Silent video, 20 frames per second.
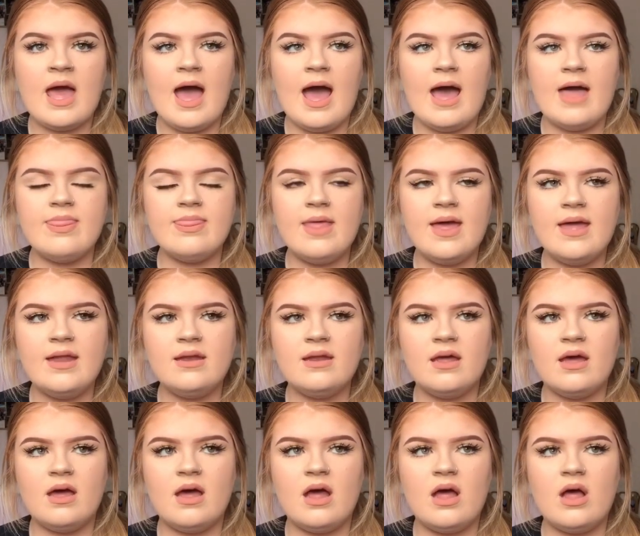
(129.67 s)
And then
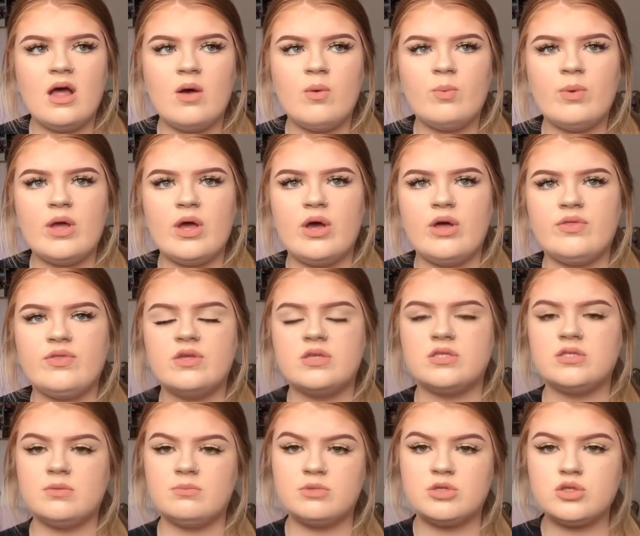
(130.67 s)
we heard that
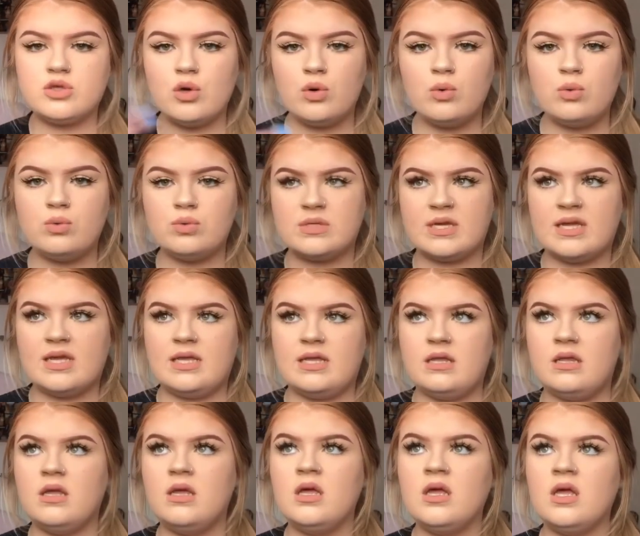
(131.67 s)
some schools, like in
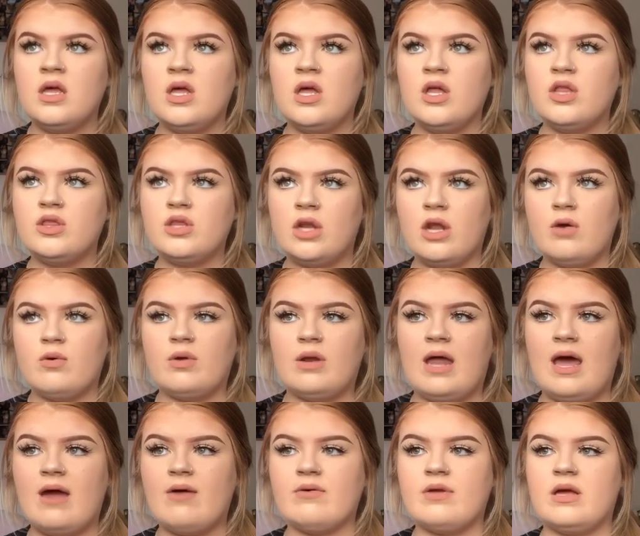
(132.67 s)
the local
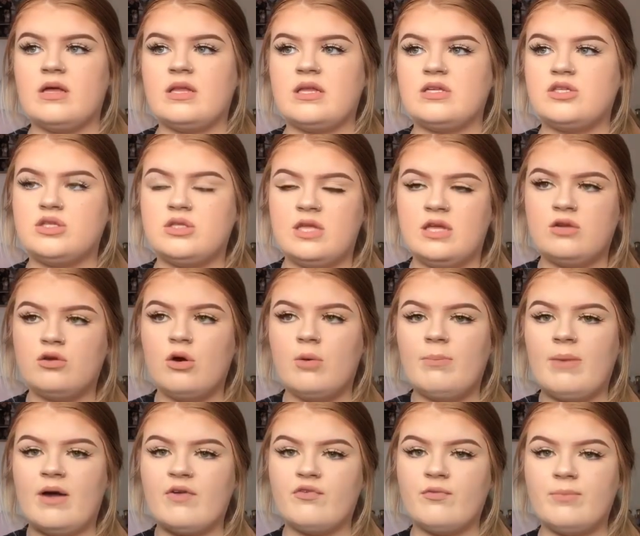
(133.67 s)
area, like they'd come
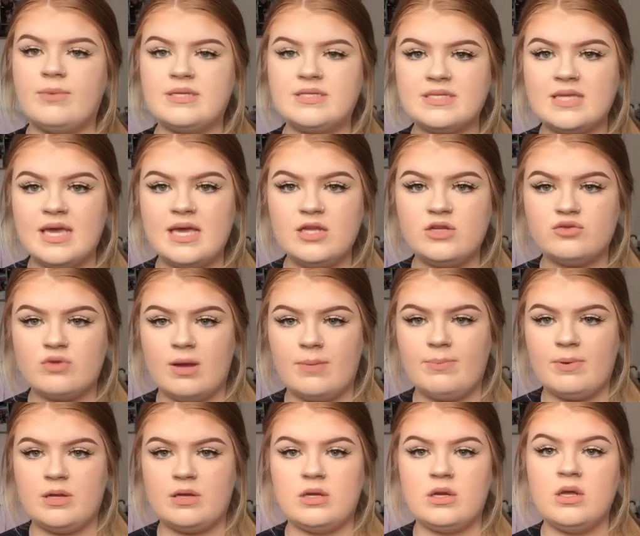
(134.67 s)
back from a ski trip
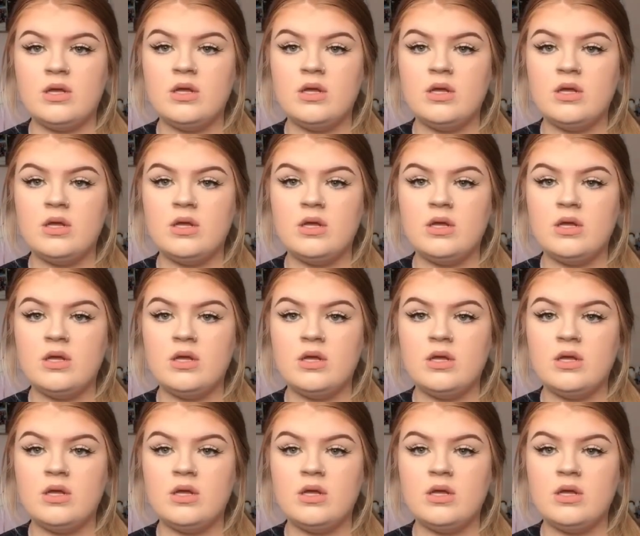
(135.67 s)
and